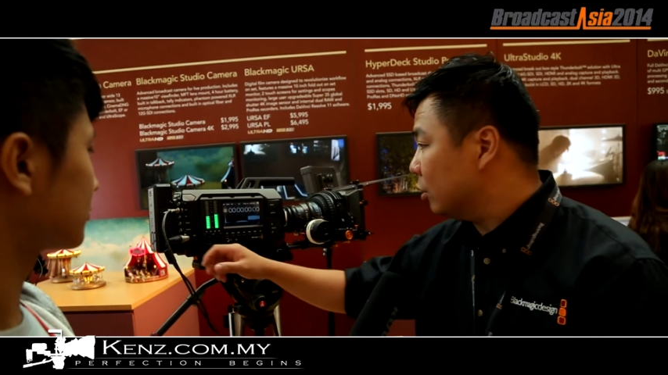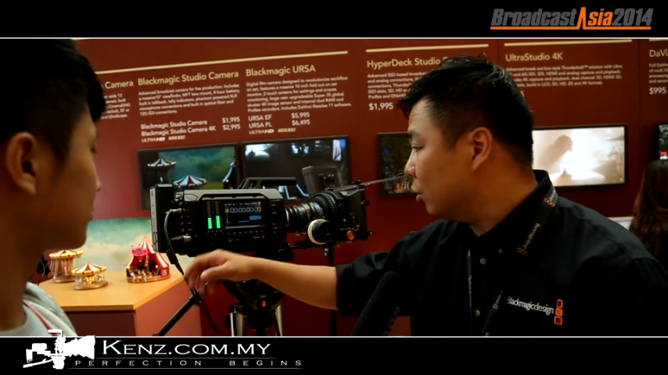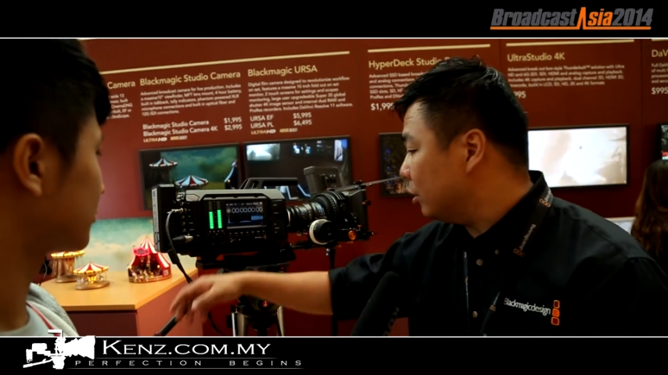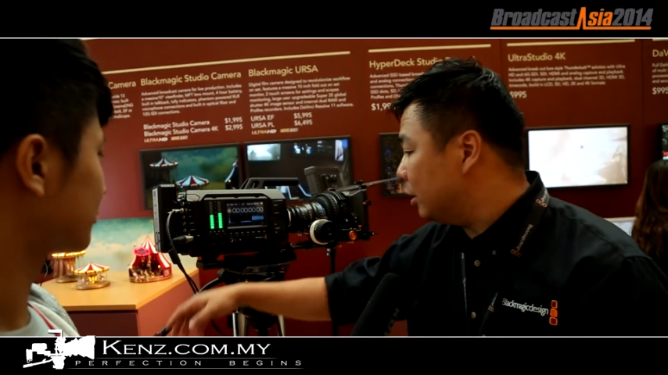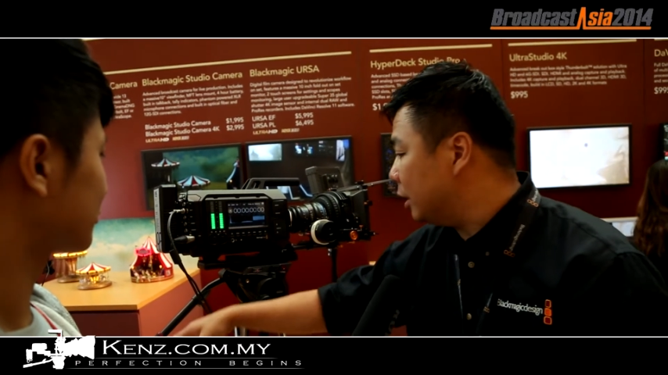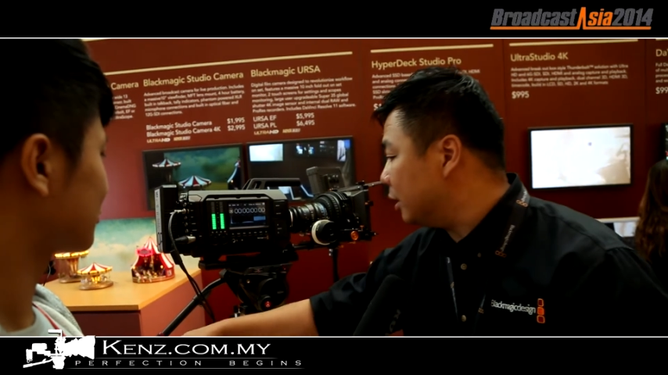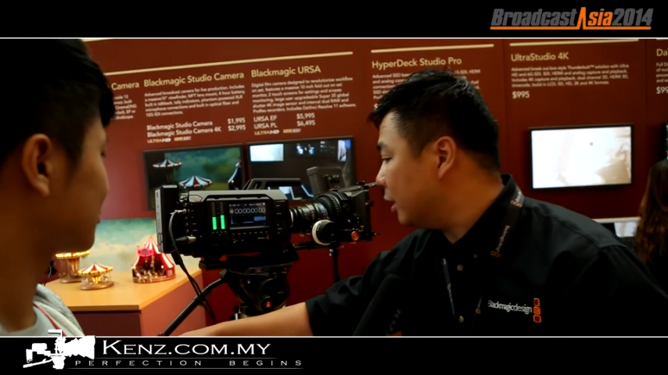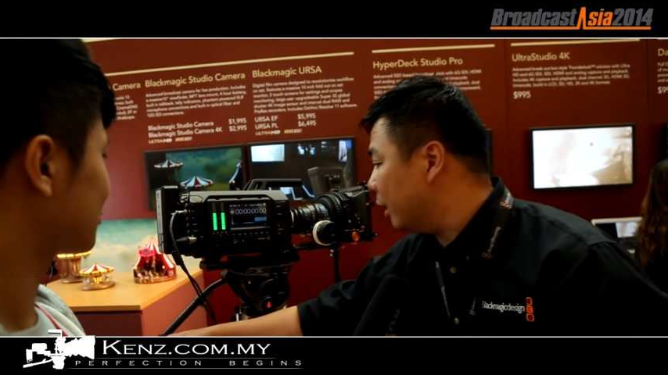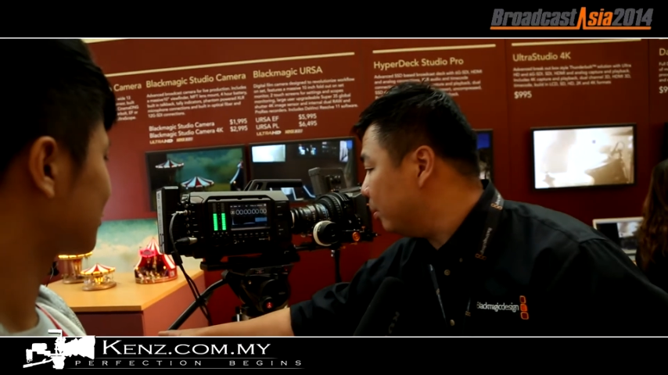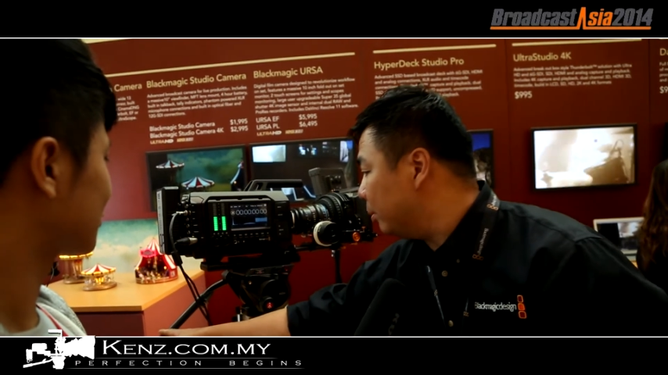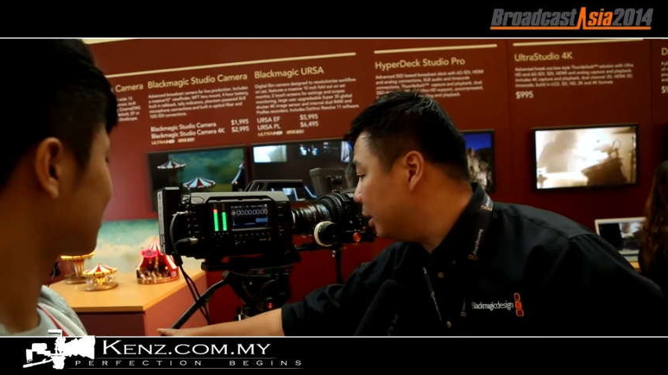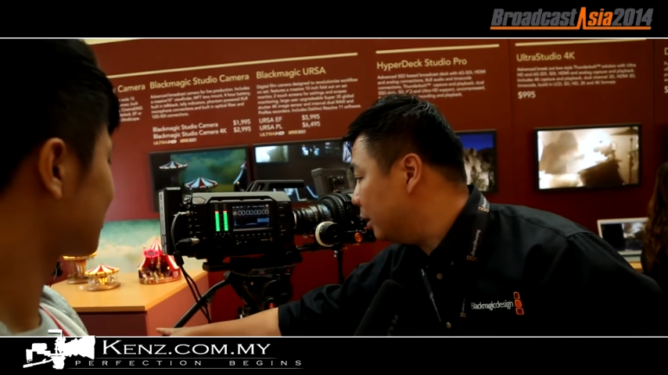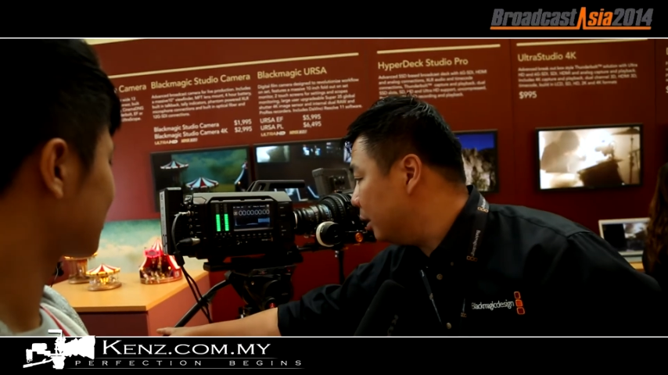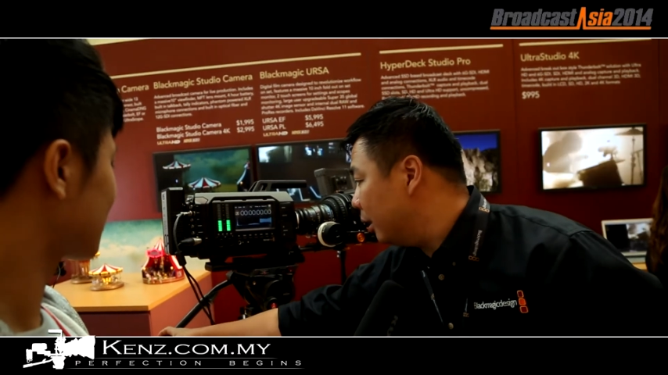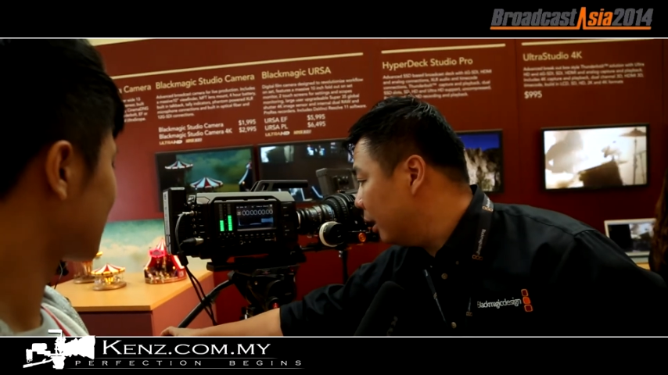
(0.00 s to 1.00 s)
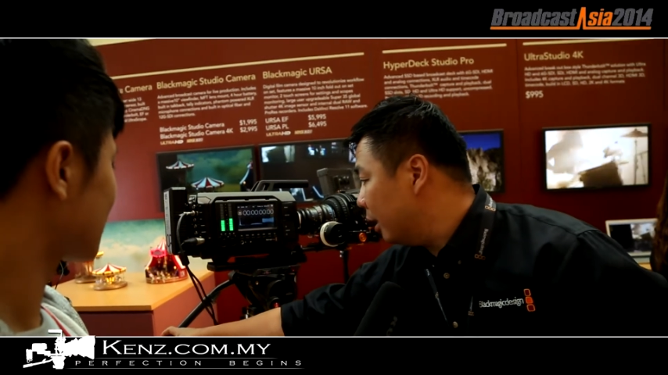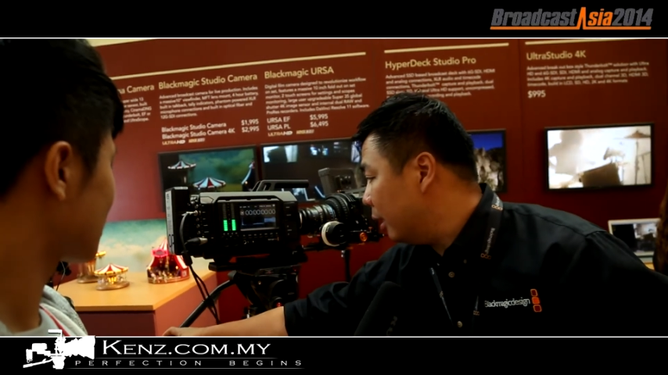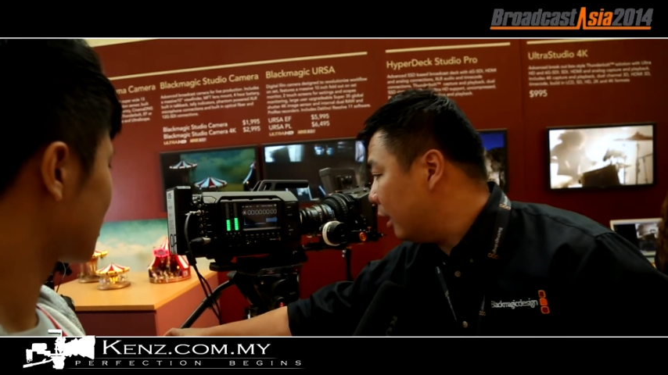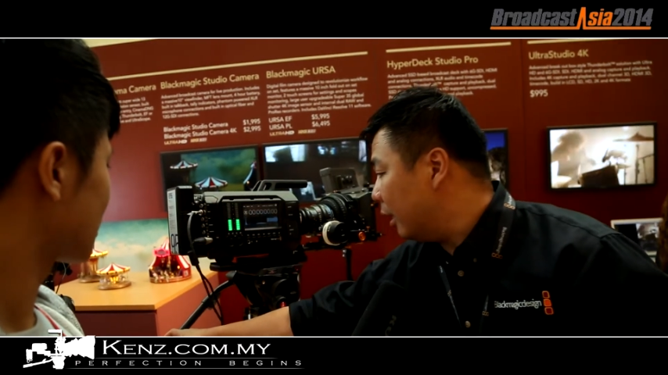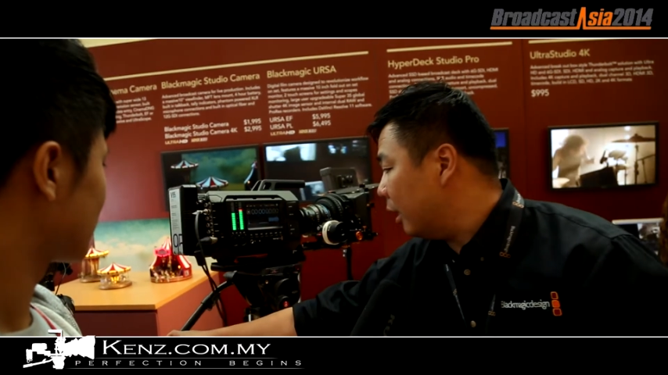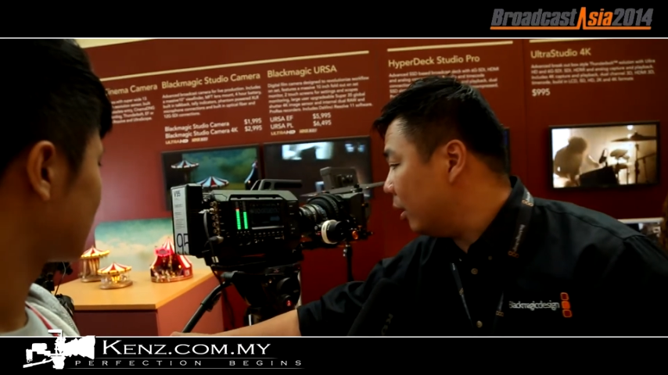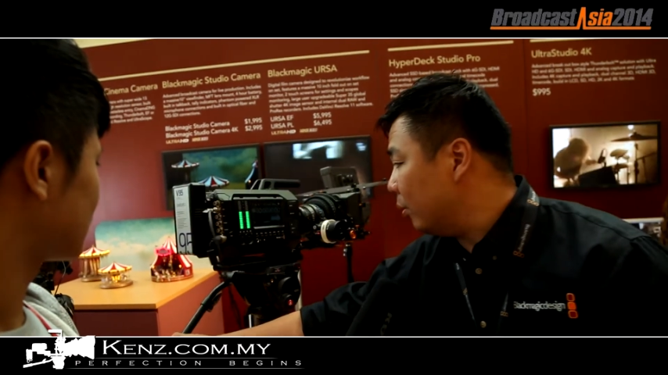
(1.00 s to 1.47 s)
So this camera,
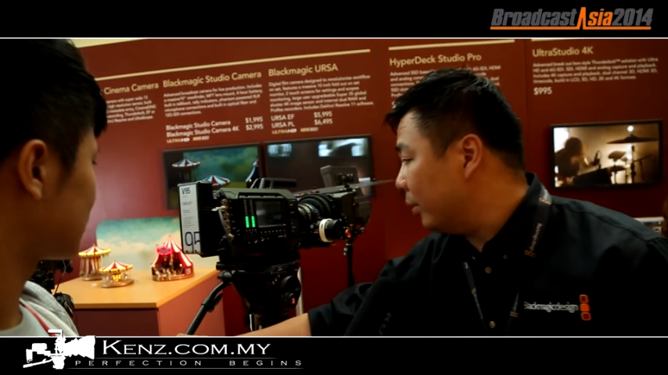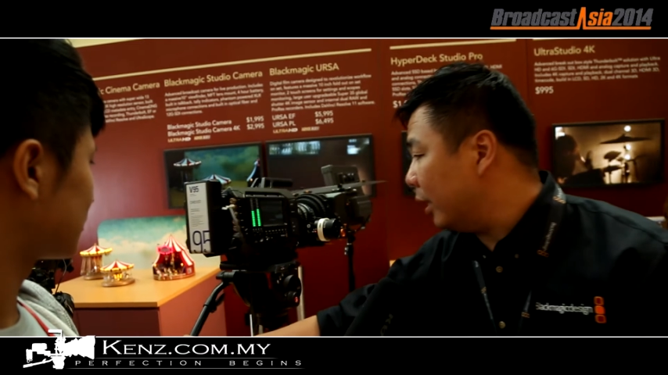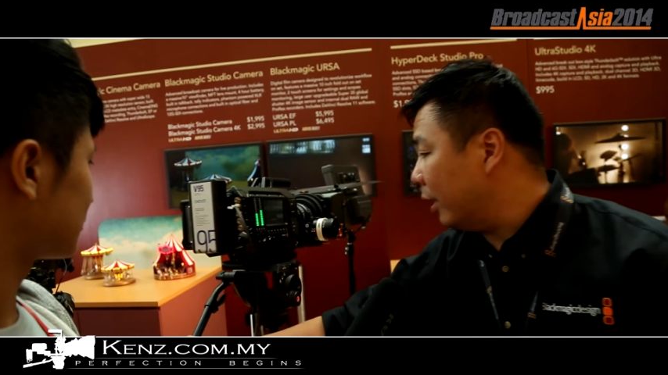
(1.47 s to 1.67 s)
we